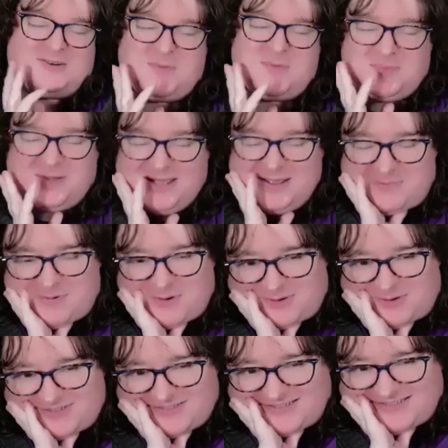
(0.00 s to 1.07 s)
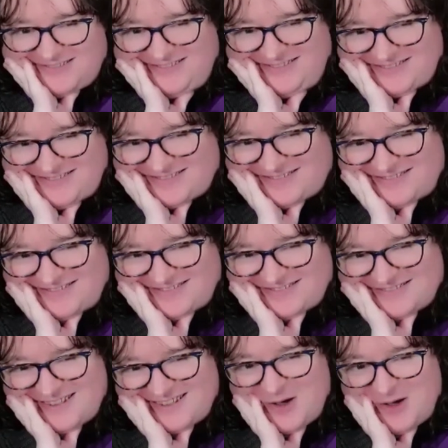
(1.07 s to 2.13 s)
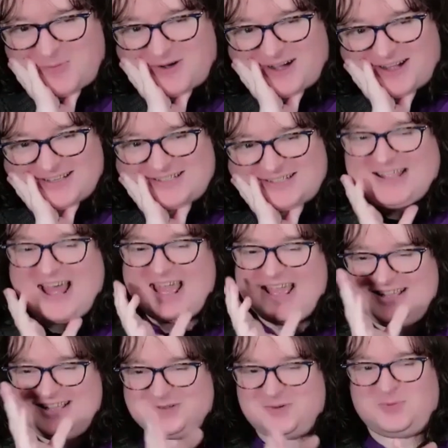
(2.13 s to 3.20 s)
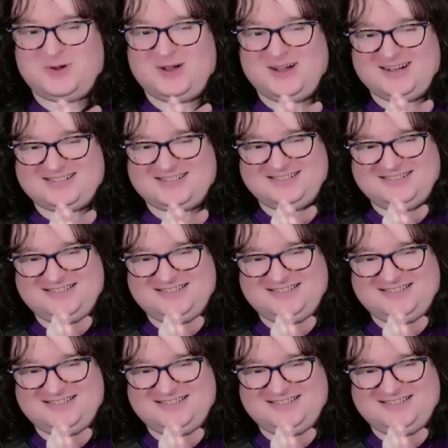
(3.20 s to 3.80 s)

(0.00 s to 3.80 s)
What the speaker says: are in people, not words. So that is a word.